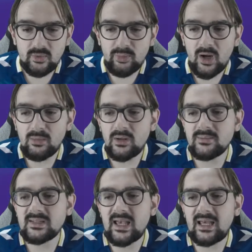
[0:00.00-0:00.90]
room
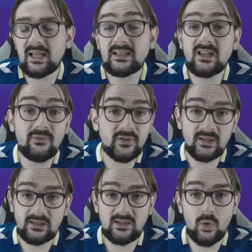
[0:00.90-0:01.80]
problems, and I
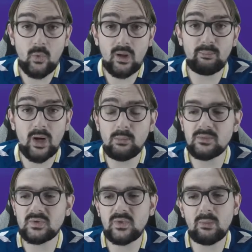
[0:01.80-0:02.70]
definitely don't want
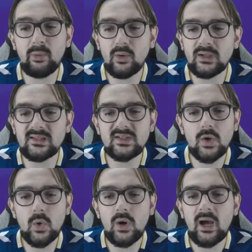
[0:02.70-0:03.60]
problems with the board.
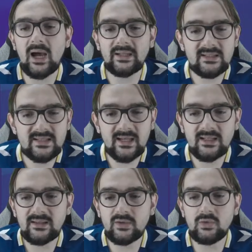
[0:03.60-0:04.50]
So I
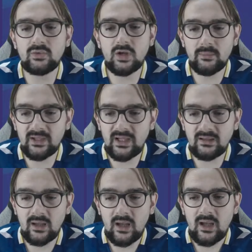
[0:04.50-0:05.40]
decided to
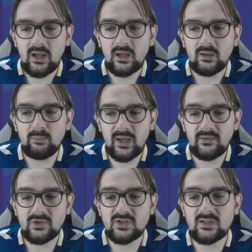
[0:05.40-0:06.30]
terminate
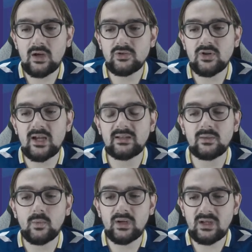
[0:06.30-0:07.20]
Begovic's
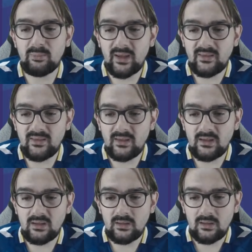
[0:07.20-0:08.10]
contract. We're going to
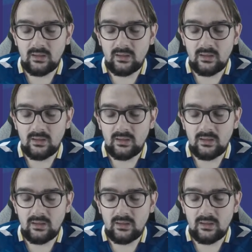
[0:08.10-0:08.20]
pay